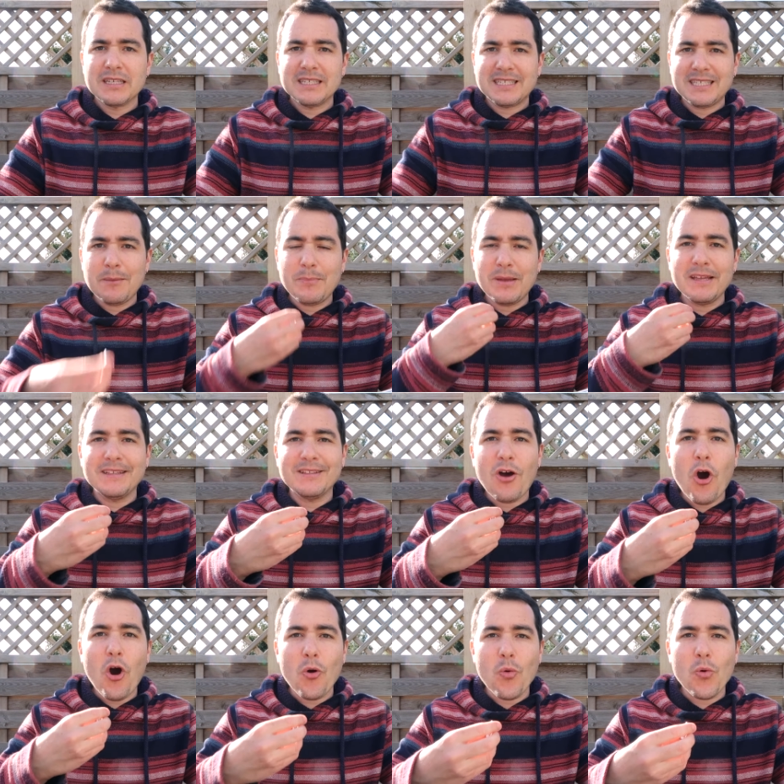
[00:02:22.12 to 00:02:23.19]
sipping
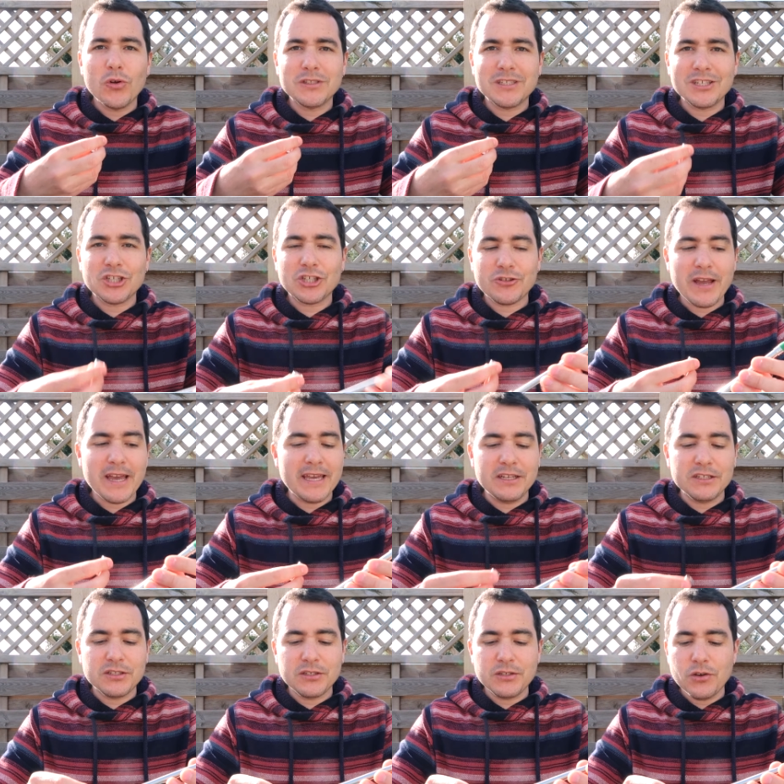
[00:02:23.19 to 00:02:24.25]
hot water straight
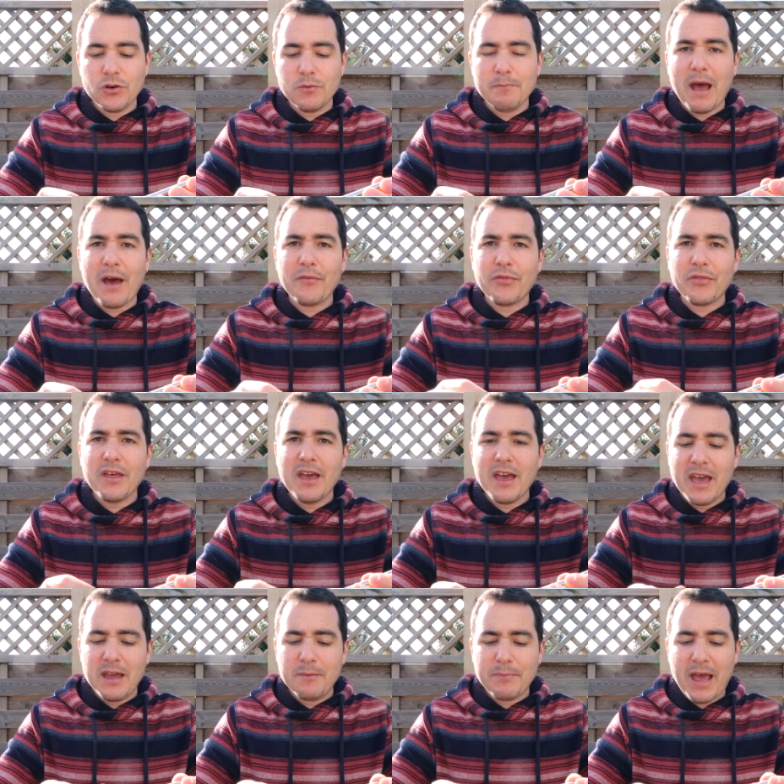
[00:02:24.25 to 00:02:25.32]
into your mouth
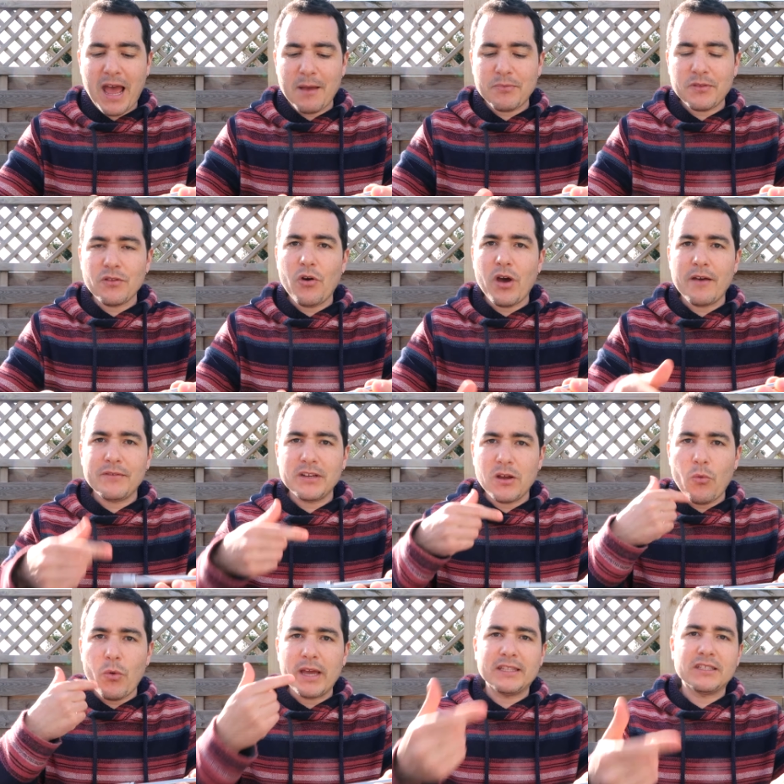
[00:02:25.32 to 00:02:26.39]
and perhaps not having
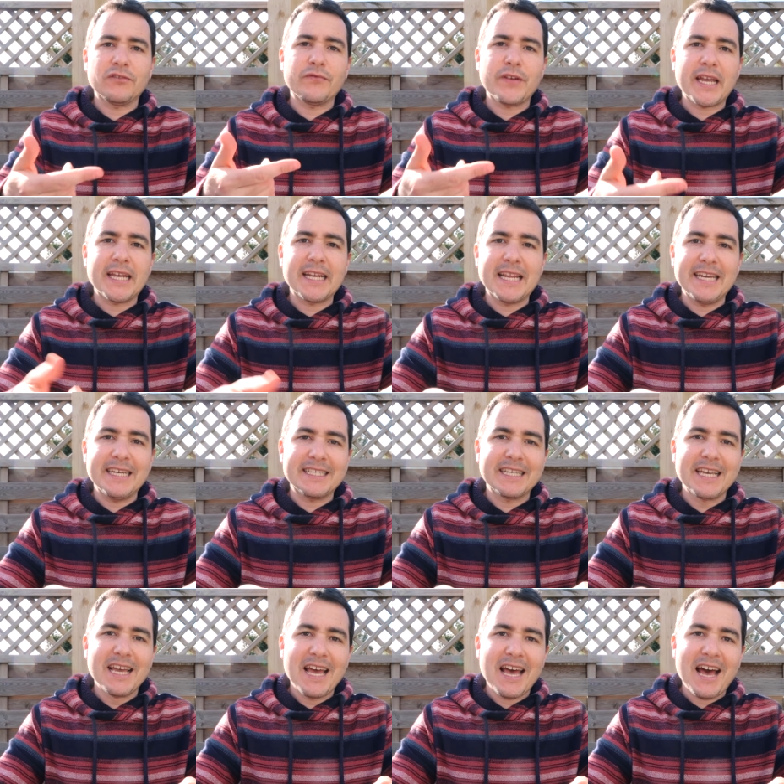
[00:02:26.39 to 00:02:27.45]
a way to regulate
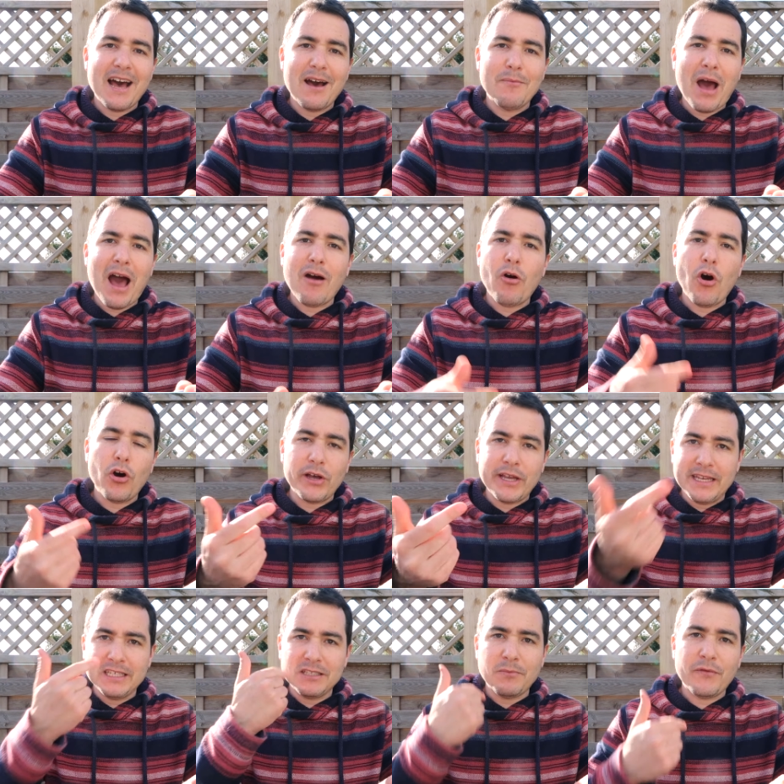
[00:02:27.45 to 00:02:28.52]
um, how hot
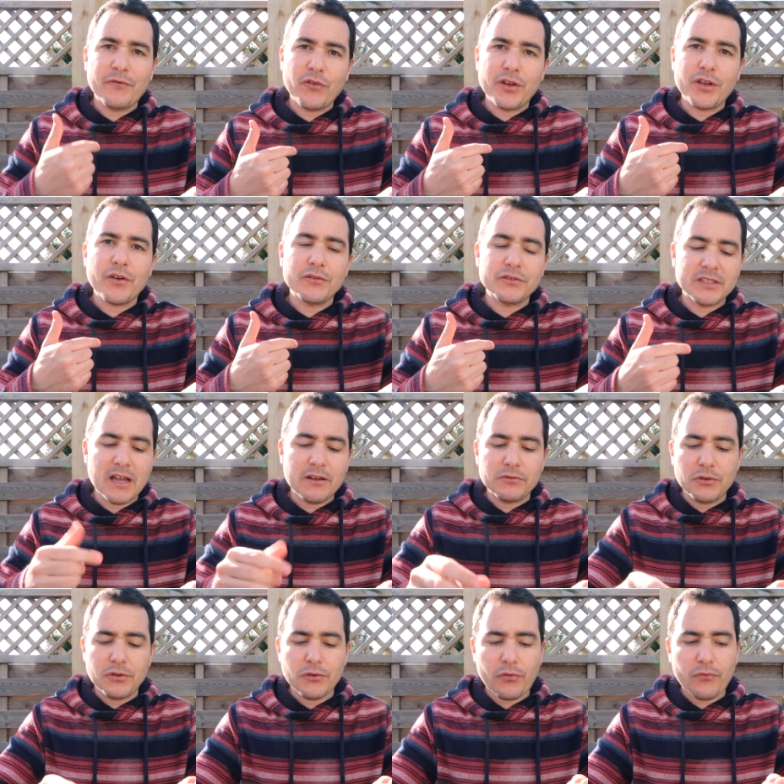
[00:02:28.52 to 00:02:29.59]
it is before it goes
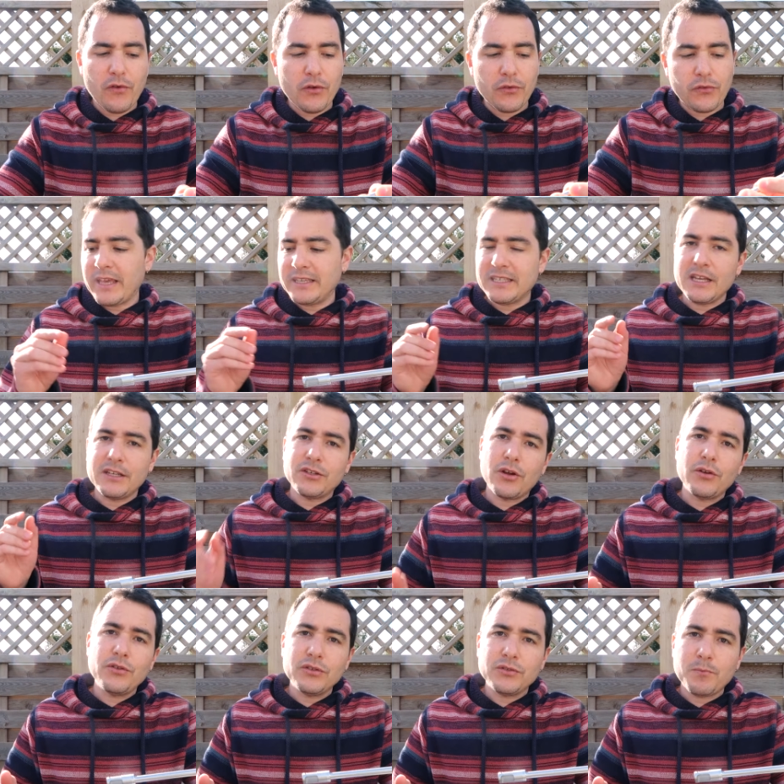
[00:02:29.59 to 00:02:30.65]
down to your throat. They say
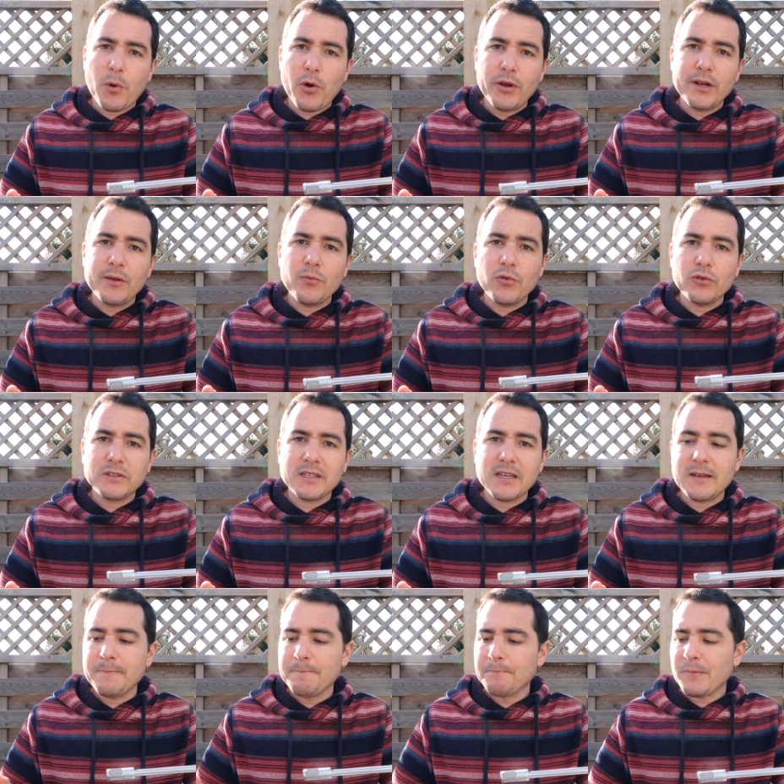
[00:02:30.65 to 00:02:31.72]
don't use boiling water